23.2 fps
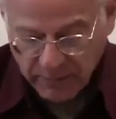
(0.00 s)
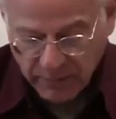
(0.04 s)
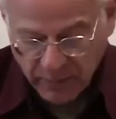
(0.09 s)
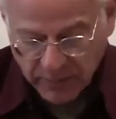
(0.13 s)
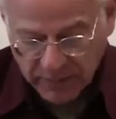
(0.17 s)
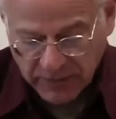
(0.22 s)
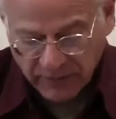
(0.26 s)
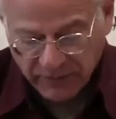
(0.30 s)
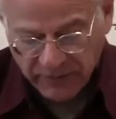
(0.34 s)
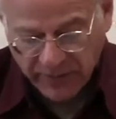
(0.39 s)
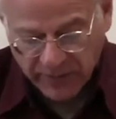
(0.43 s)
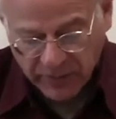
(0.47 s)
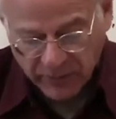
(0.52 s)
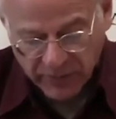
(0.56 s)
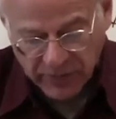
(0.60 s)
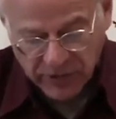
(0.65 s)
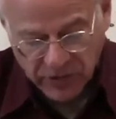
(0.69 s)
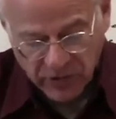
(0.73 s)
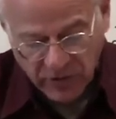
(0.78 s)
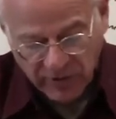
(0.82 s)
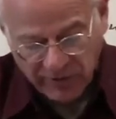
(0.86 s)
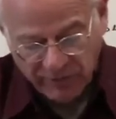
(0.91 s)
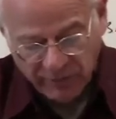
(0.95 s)
what the Federal
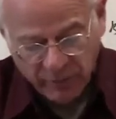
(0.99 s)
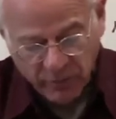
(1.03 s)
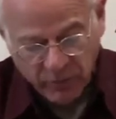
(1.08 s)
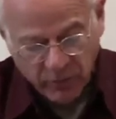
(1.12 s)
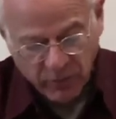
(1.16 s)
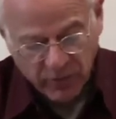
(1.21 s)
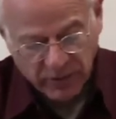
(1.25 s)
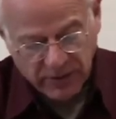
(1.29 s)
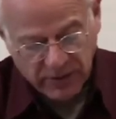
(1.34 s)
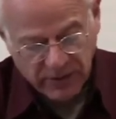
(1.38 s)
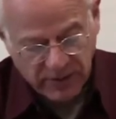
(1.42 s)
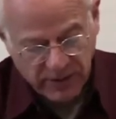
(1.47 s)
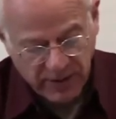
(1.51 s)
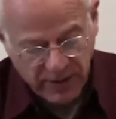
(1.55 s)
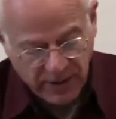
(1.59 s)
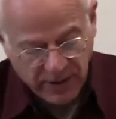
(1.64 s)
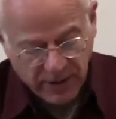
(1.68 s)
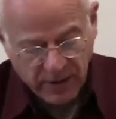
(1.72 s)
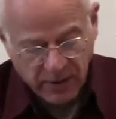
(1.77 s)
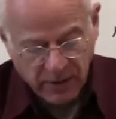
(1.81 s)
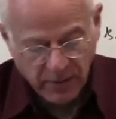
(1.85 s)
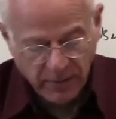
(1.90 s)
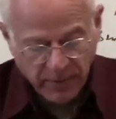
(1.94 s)
Reserve Board
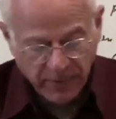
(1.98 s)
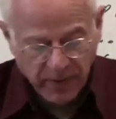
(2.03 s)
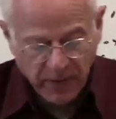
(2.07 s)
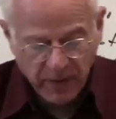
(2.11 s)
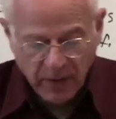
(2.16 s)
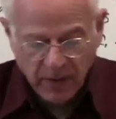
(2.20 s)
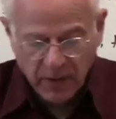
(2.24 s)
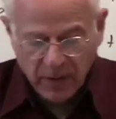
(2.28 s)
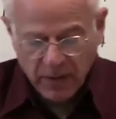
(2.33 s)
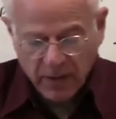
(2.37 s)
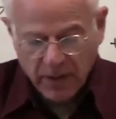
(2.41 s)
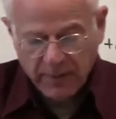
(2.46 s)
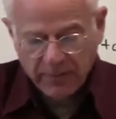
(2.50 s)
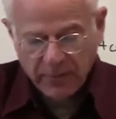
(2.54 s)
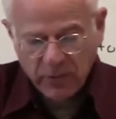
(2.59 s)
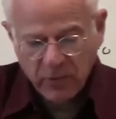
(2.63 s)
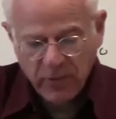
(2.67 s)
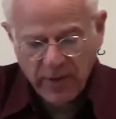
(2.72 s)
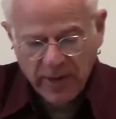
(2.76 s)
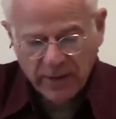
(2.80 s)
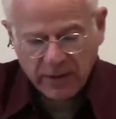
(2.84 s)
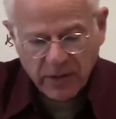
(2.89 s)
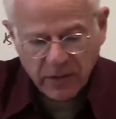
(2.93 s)
did,
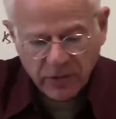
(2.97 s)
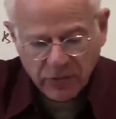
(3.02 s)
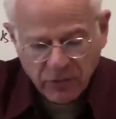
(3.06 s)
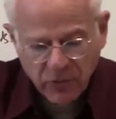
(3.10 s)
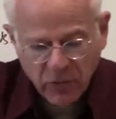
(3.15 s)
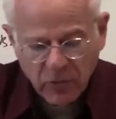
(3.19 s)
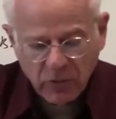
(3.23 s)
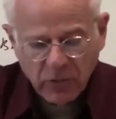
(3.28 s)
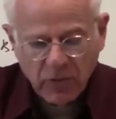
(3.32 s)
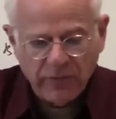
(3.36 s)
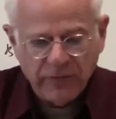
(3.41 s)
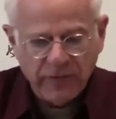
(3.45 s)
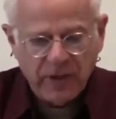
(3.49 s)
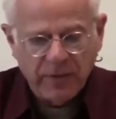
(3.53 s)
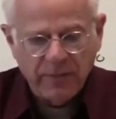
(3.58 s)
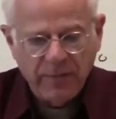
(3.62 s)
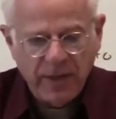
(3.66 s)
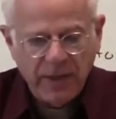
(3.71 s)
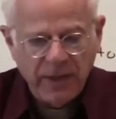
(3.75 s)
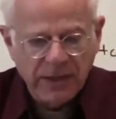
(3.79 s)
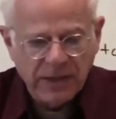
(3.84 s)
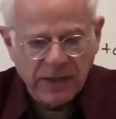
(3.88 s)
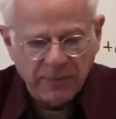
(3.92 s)
who had control over the
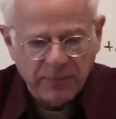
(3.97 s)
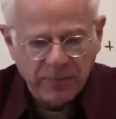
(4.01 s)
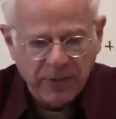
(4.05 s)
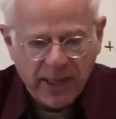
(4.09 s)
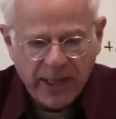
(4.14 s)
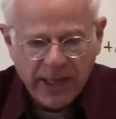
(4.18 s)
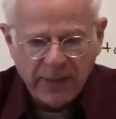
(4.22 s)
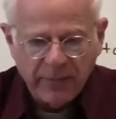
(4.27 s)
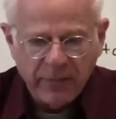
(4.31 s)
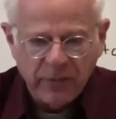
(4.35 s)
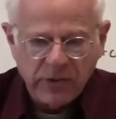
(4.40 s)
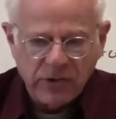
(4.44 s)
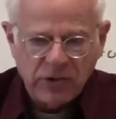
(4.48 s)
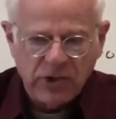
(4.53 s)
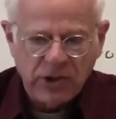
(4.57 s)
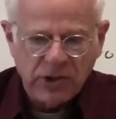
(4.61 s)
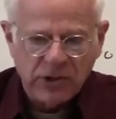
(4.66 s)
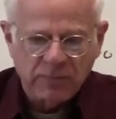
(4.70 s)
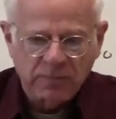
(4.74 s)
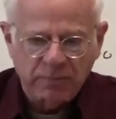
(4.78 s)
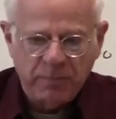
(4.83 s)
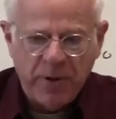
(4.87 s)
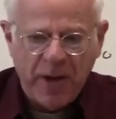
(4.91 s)
money supply, was
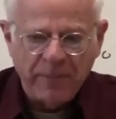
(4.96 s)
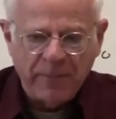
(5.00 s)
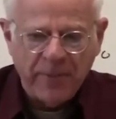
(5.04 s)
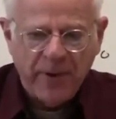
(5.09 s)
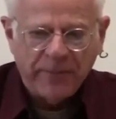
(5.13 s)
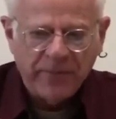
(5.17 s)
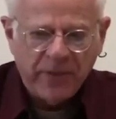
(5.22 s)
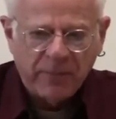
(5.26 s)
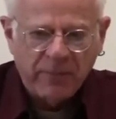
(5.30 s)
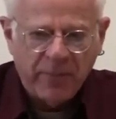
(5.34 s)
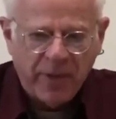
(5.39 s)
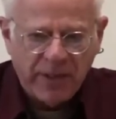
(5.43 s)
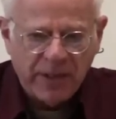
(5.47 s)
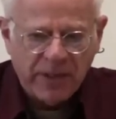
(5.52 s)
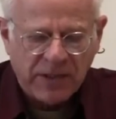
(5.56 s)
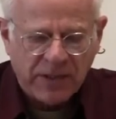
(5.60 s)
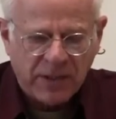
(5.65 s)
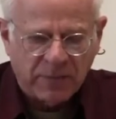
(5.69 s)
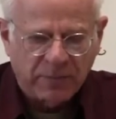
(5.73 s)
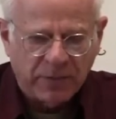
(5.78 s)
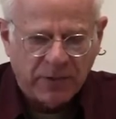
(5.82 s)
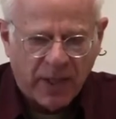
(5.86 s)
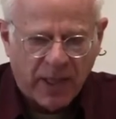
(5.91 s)
just pump up the money
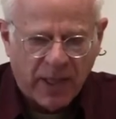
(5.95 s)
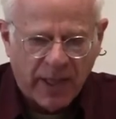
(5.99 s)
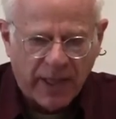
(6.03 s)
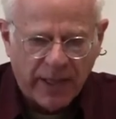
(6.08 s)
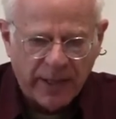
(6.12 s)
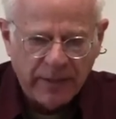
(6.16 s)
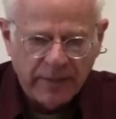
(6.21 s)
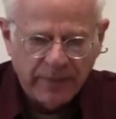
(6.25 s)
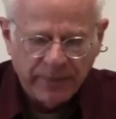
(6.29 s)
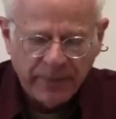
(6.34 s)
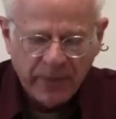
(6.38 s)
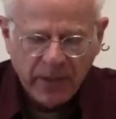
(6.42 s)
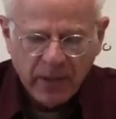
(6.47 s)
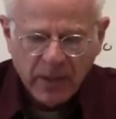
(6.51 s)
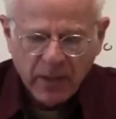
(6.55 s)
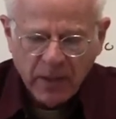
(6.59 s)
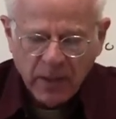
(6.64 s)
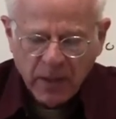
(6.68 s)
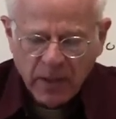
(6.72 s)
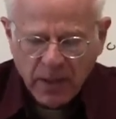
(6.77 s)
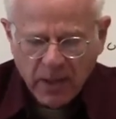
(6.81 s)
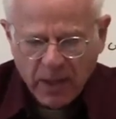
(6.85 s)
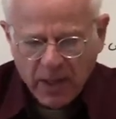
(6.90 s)
supply
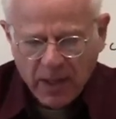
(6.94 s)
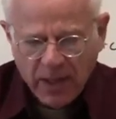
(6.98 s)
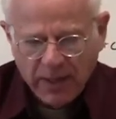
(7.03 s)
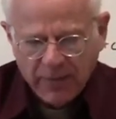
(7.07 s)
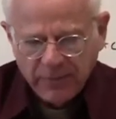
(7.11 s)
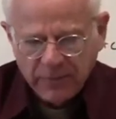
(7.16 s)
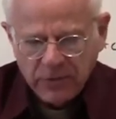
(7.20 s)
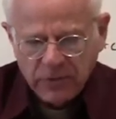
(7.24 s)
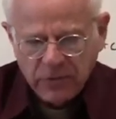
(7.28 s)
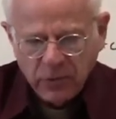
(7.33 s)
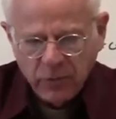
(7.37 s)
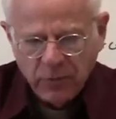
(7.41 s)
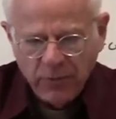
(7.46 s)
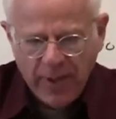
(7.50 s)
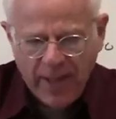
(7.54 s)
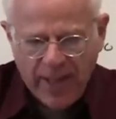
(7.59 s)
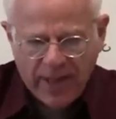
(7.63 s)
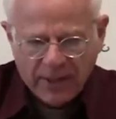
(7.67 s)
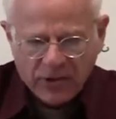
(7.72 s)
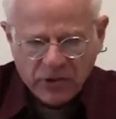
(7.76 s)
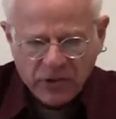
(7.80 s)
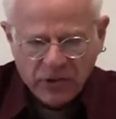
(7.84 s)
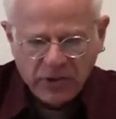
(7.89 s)
to
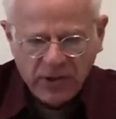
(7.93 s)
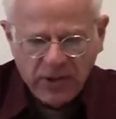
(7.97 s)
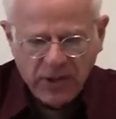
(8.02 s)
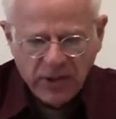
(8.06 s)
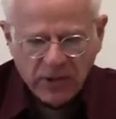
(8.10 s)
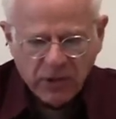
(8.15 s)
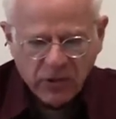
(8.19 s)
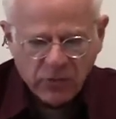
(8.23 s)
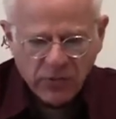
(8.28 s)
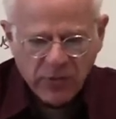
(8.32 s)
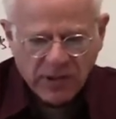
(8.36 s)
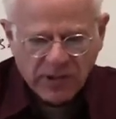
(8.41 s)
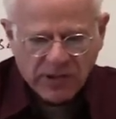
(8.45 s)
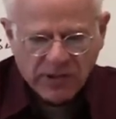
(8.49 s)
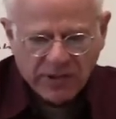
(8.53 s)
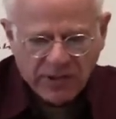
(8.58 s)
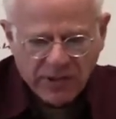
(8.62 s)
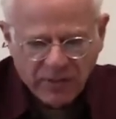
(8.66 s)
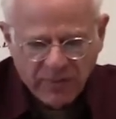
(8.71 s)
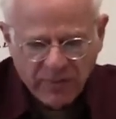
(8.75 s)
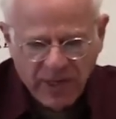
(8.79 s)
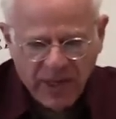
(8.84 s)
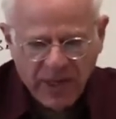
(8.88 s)
match the
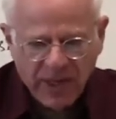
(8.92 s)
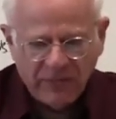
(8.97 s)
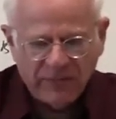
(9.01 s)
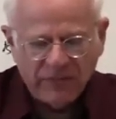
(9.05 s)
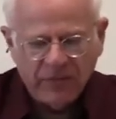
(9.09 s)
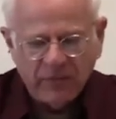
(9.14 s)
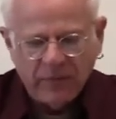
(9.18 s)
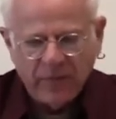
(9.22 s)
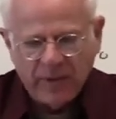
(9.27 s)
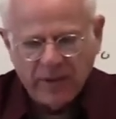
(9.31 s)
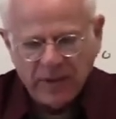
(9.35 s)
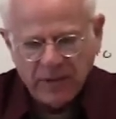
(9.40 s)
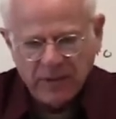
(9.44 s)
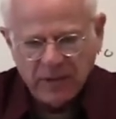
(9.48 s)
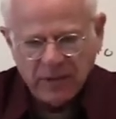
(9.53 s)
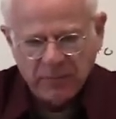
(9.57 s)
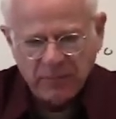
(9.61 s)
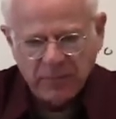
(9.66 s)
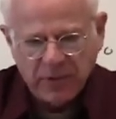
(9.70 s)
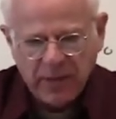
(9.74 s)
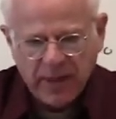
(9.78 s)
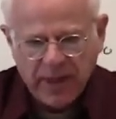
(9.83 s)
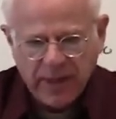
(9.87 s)
increased demand for money
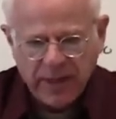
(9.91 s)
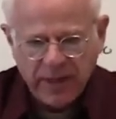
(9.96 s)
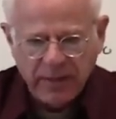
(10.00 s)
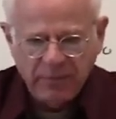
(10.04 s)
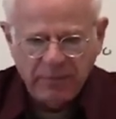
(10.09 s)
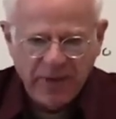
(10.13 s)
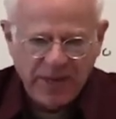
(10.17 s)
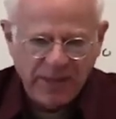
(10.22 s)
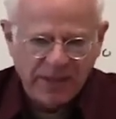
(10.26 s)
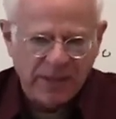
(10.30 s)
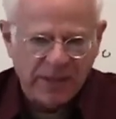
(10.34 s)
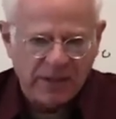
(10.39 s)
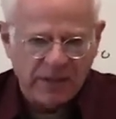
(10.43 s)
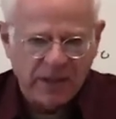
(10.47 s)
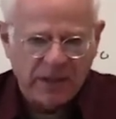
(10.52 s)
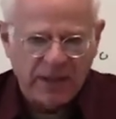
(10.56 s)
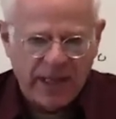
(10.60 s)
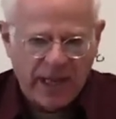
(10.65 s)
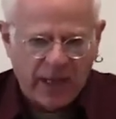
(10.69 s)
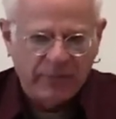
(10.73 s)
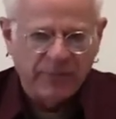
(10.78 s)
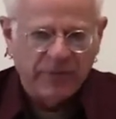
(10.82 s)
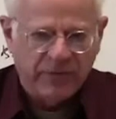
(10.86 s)
supply and
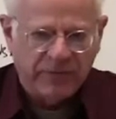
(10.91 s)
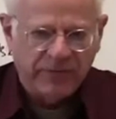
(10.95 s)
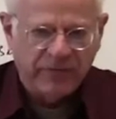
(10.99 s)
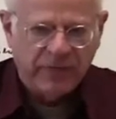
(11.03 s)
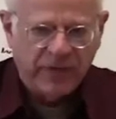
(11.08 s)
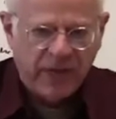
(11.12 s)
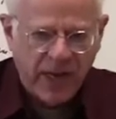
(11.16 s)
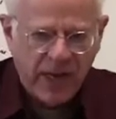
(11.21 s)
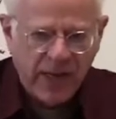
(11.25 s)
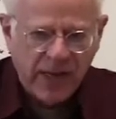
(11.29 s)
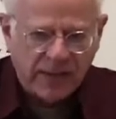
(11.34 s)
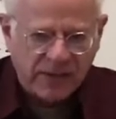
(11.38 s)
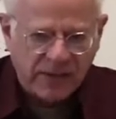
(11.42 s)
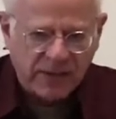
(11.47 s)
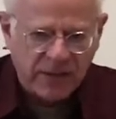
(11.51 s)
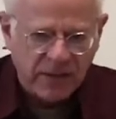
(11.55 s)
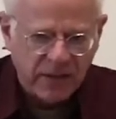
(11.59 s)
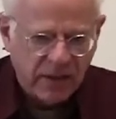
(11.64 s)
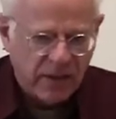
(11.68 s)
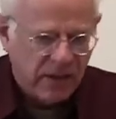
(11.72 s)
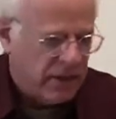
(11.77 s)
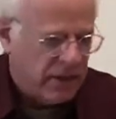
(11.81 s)
basically help to finance